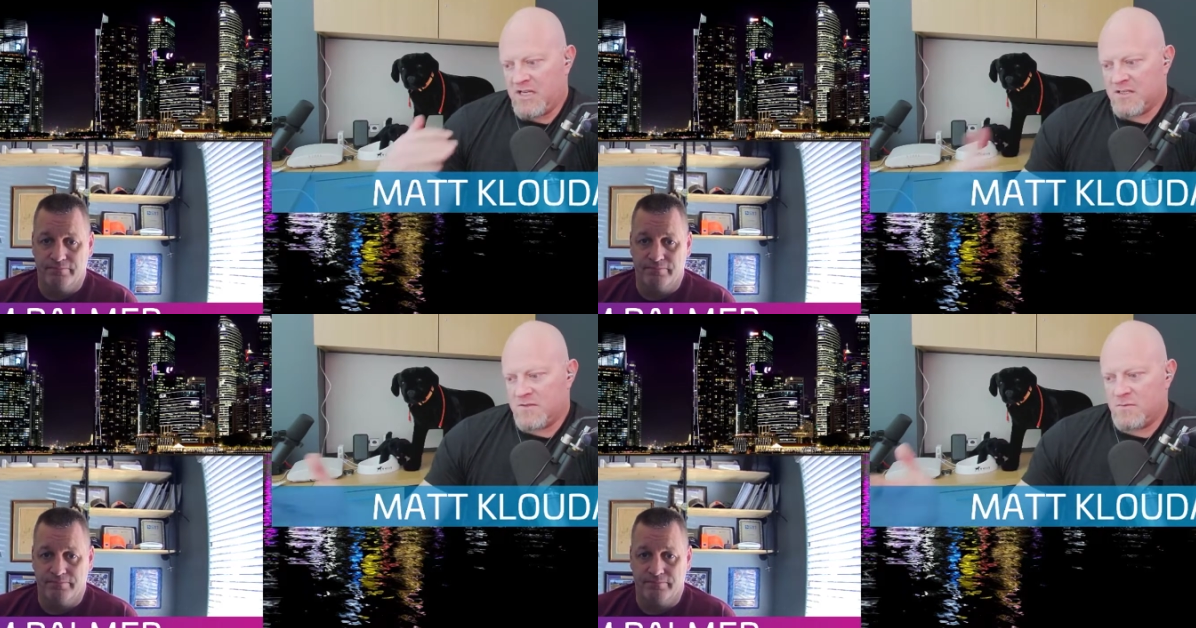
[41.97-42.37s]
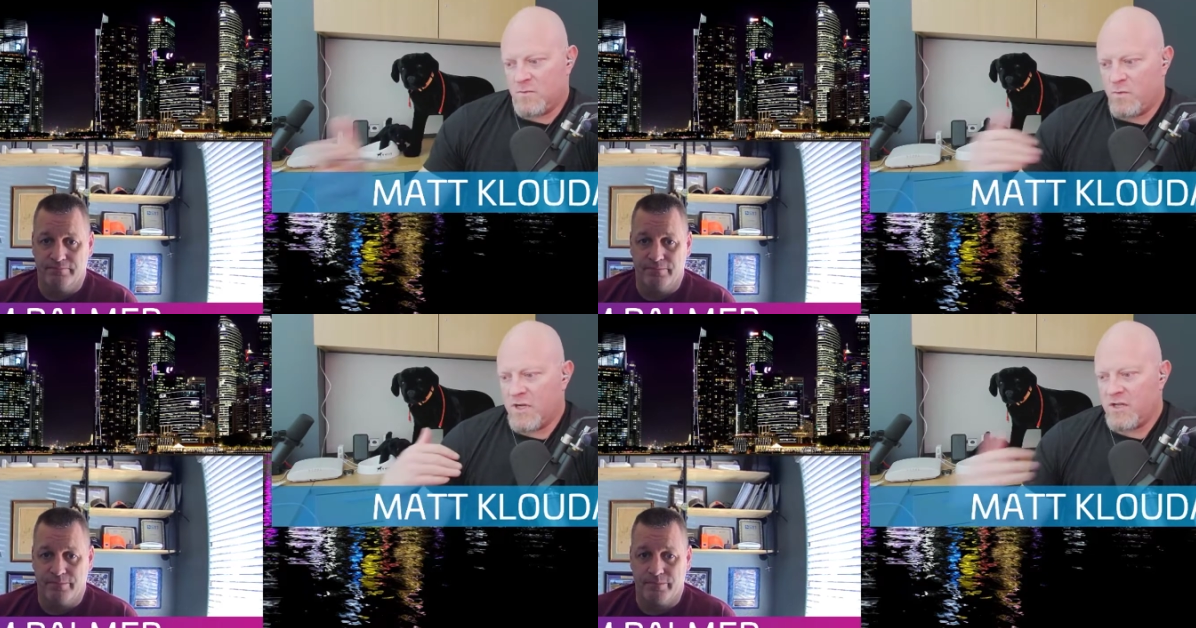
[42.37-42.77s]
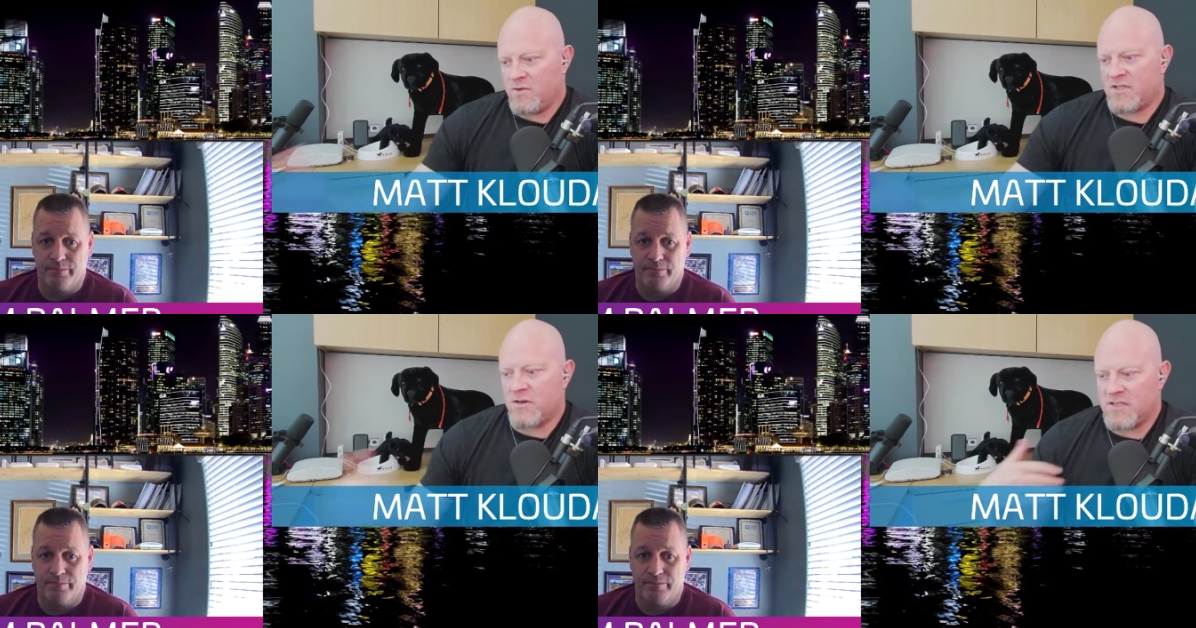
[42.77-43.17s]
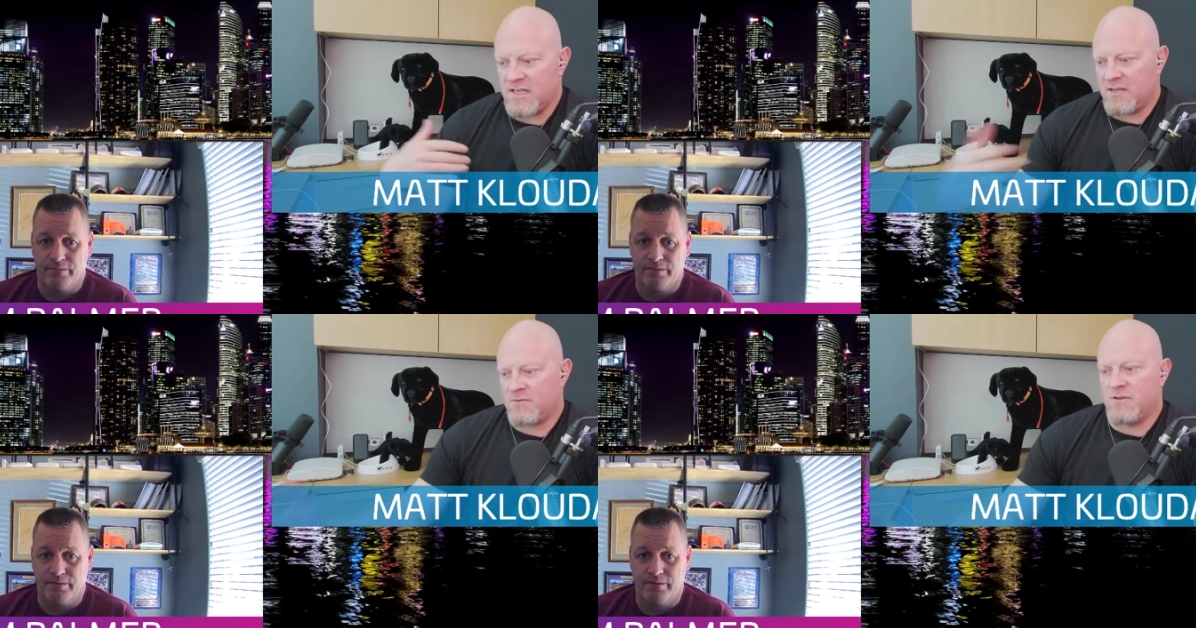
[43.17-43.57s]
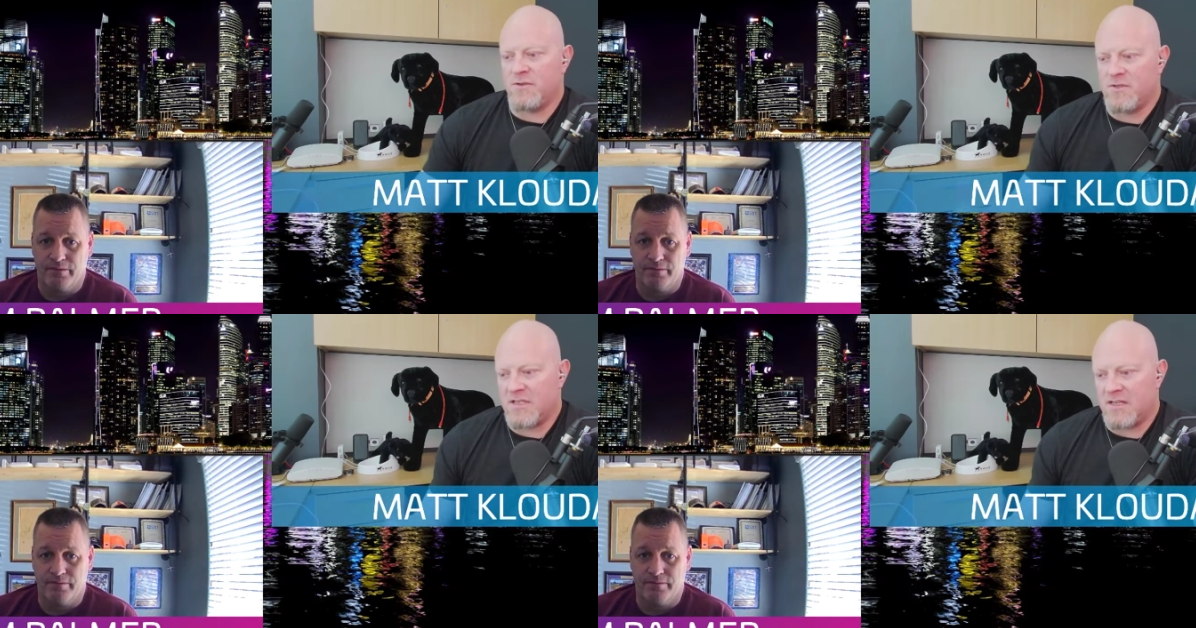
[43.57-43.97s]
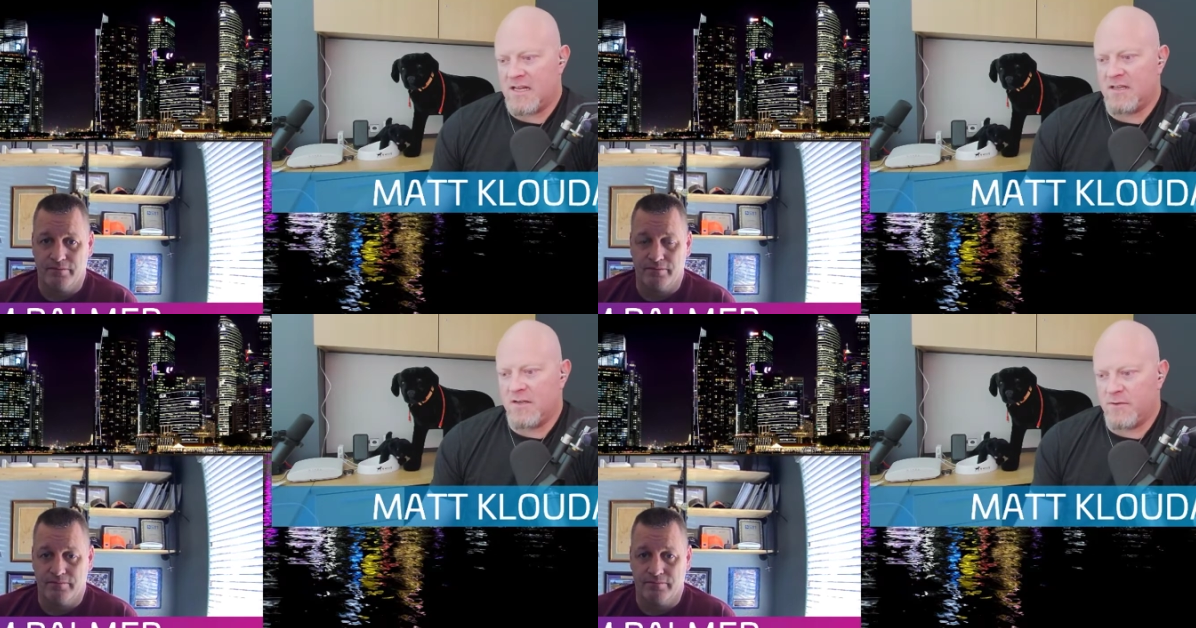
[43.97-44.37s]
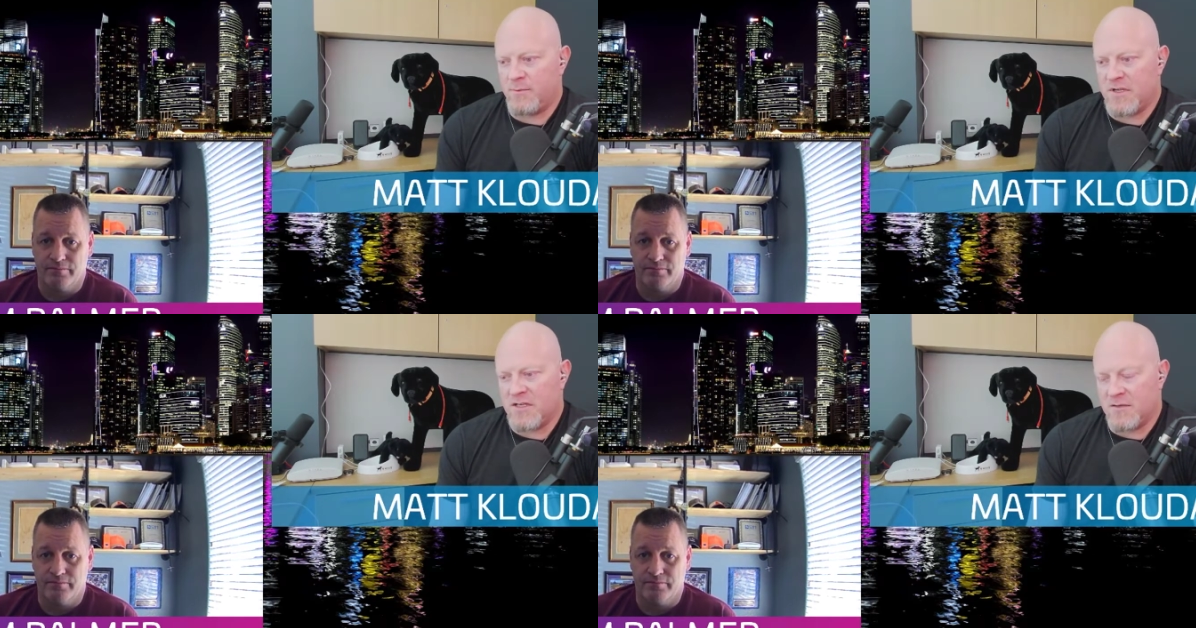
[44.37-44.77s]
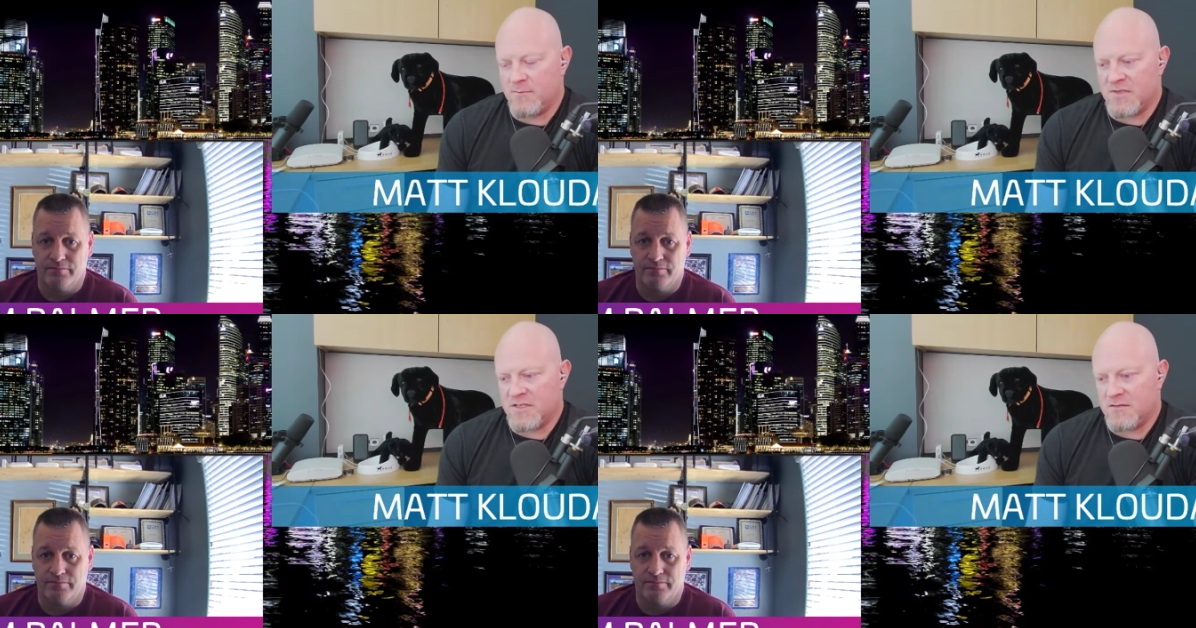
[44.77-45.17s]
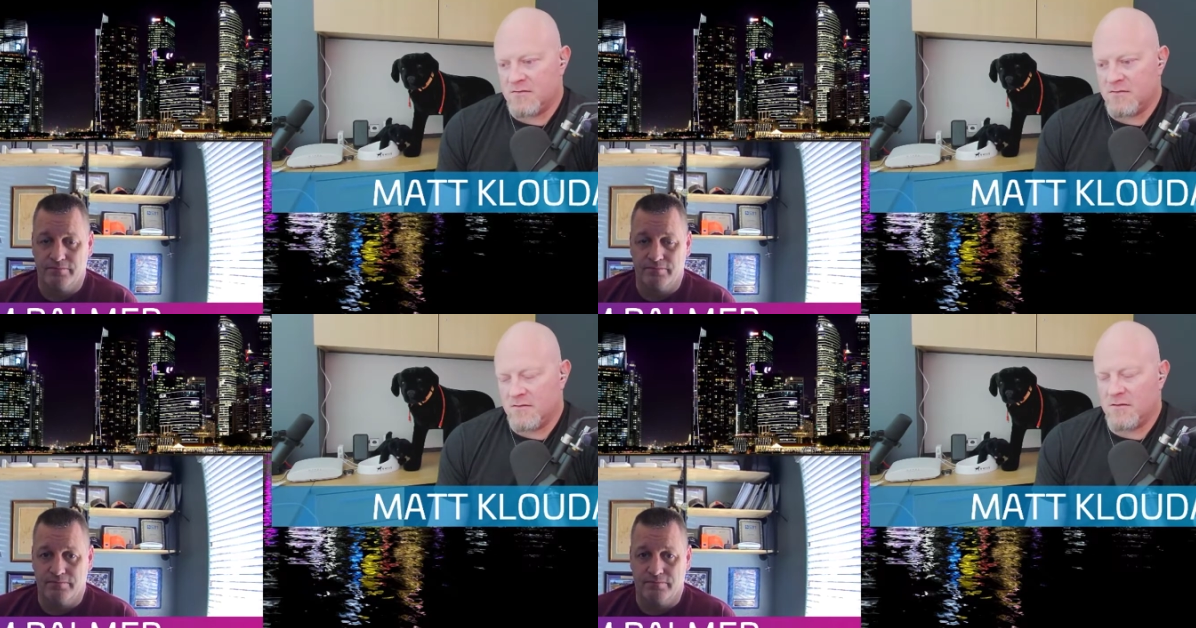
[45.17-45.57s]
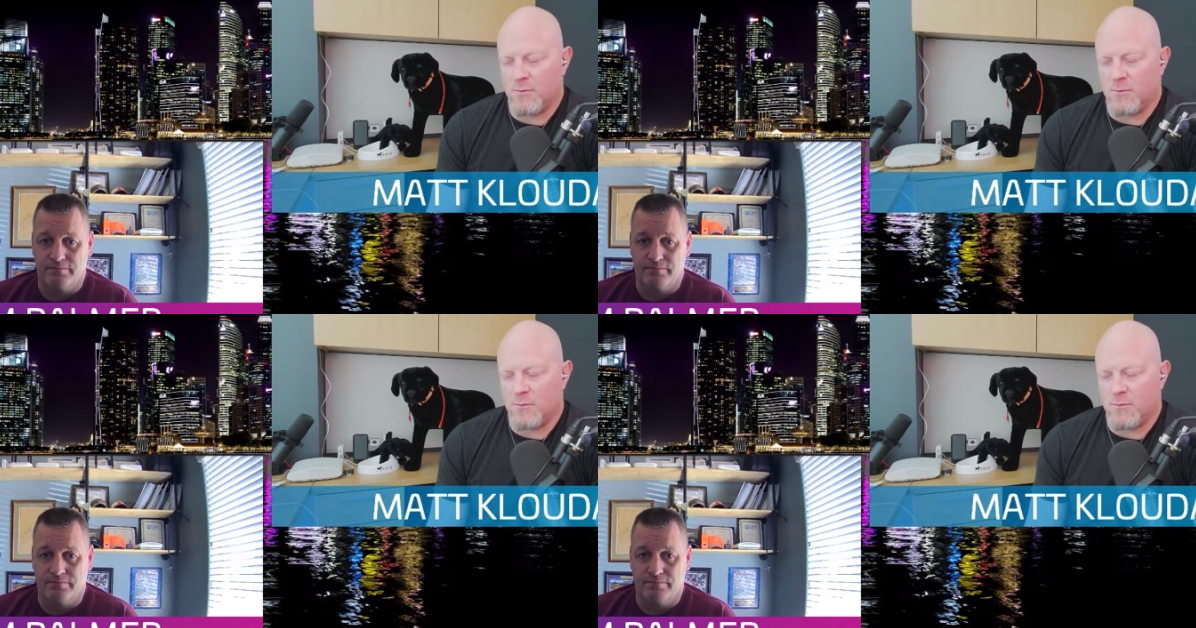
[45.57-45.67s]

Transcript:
Speaker 1: because what you start to introduce at that level becomes